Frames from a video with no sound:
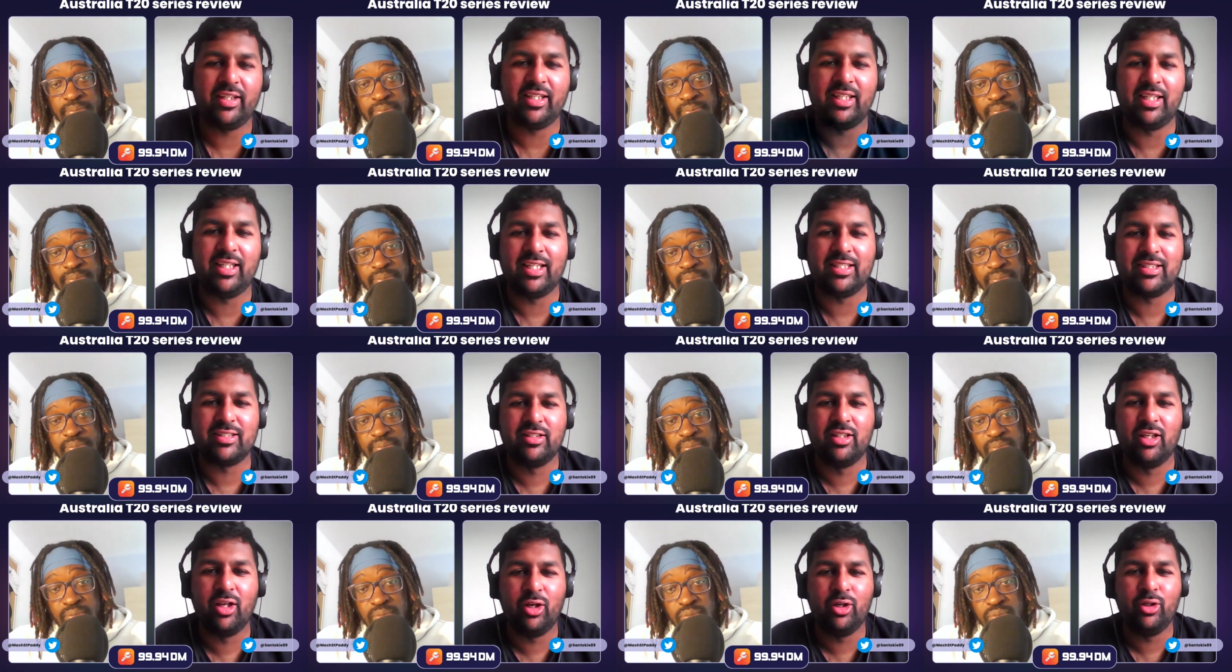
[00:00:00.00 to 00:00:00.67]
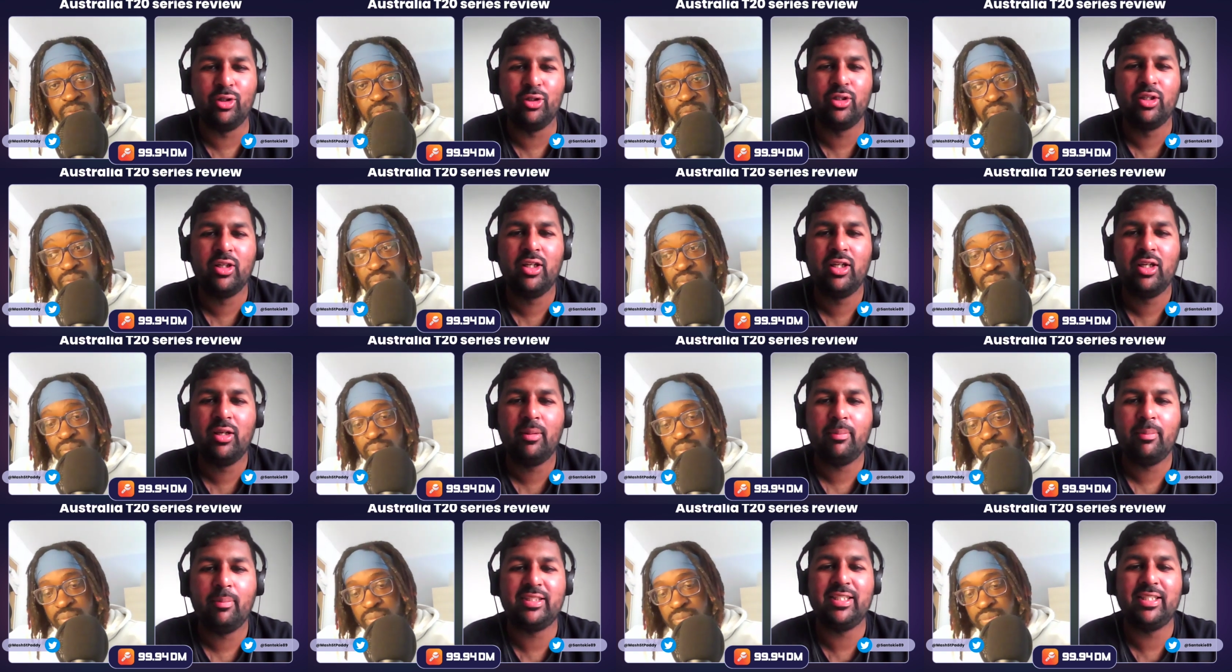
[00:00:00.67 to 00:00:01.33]
Speaker 1: I just think there's
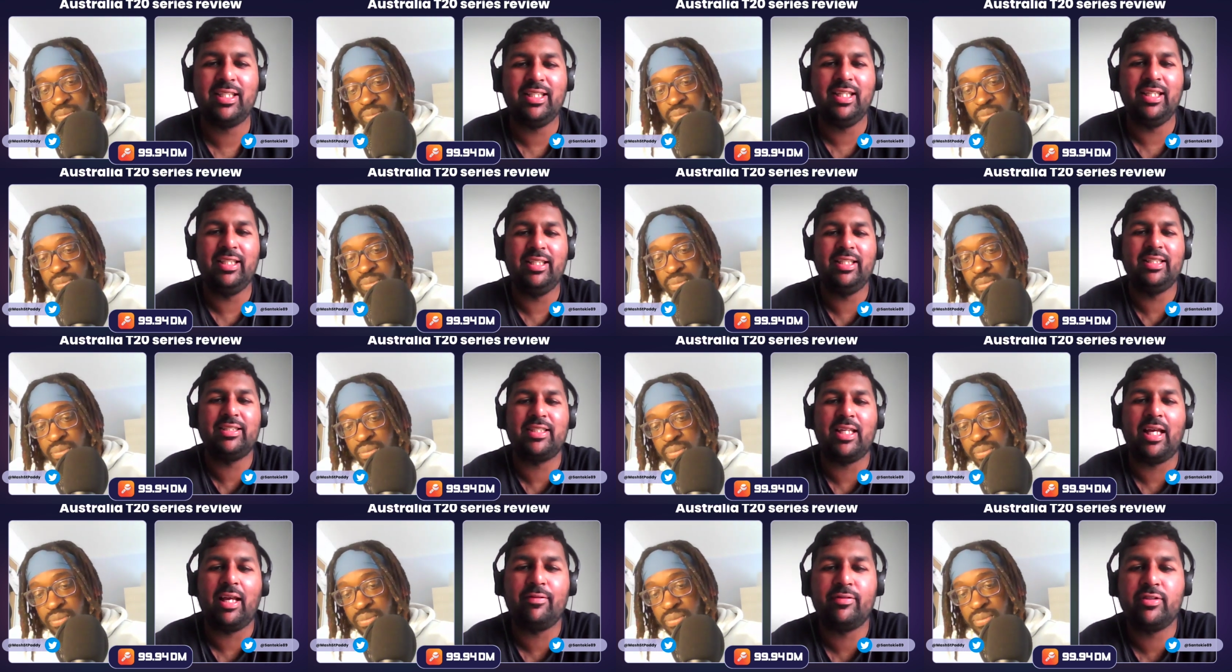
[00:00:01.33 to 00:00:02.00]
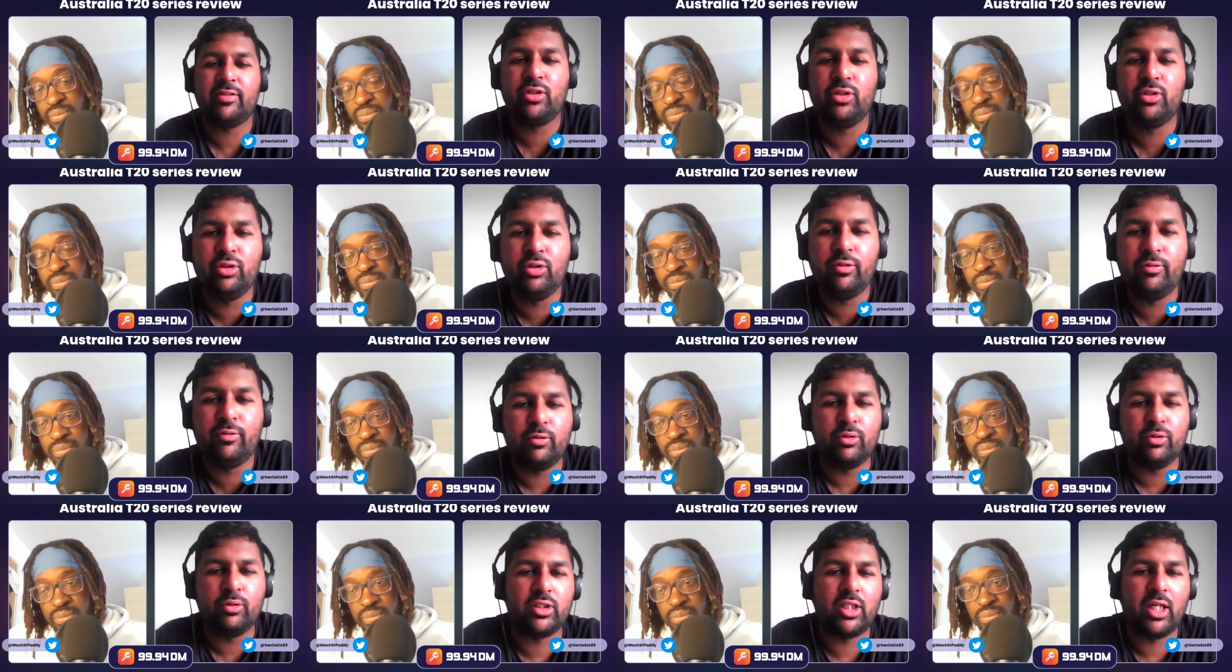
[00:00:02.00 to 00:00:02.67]
no particular need to have
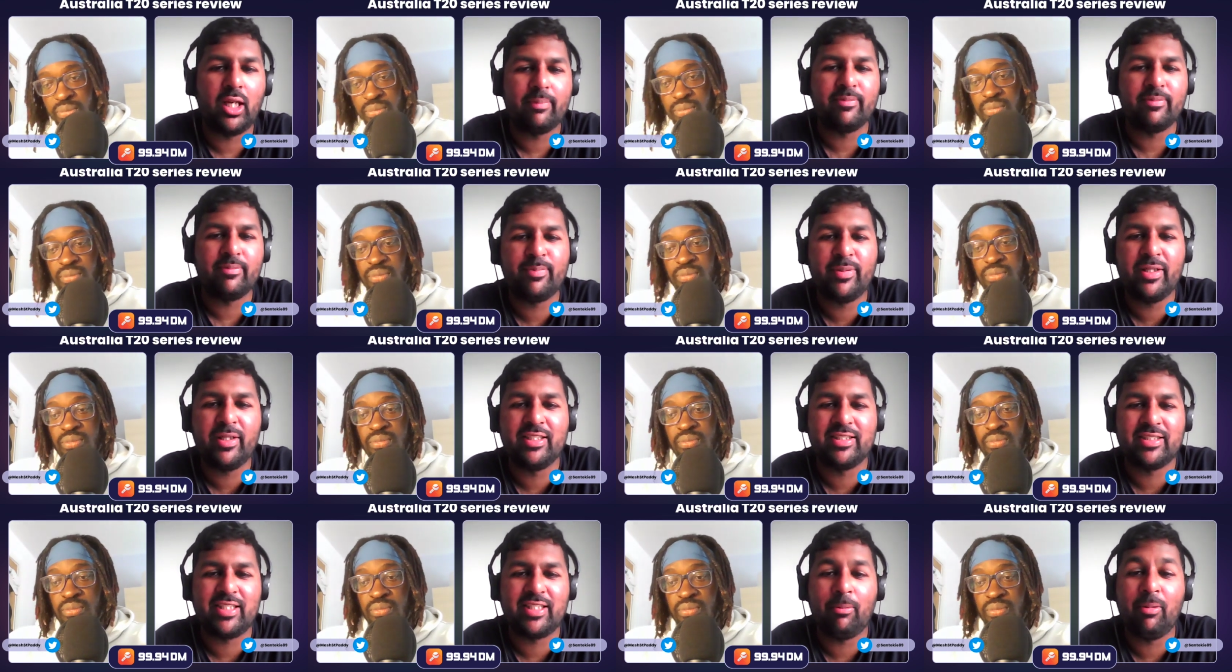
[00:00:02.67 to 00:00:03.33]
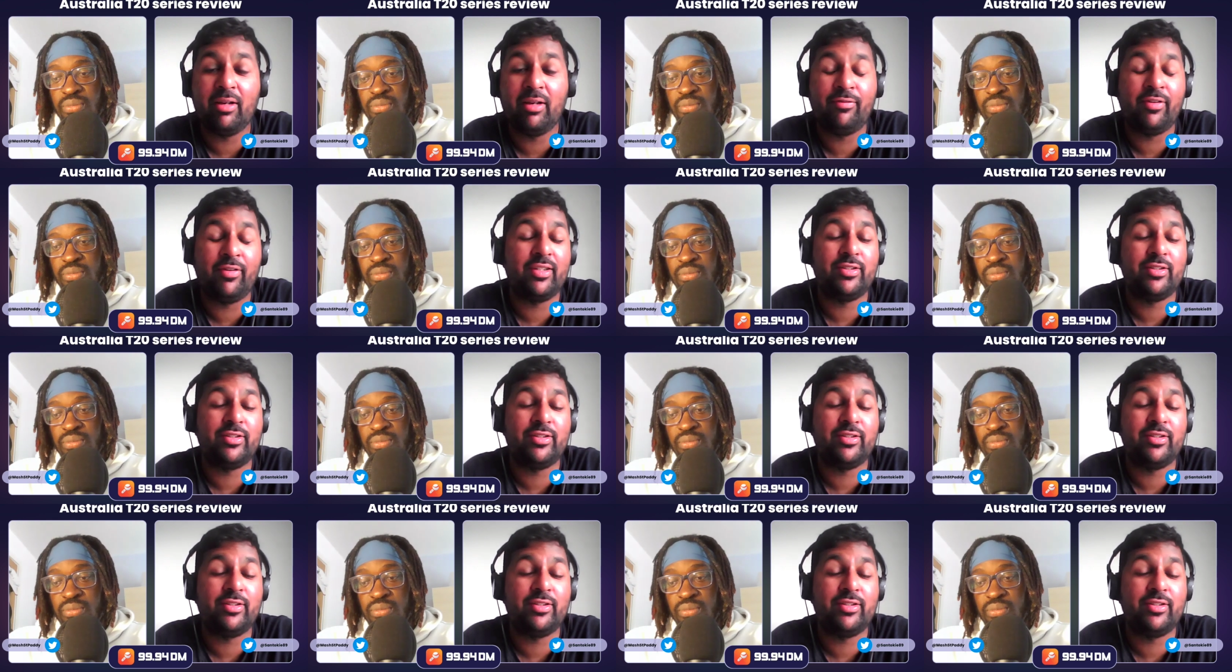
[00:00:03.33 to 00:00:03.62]
two full-time spinners.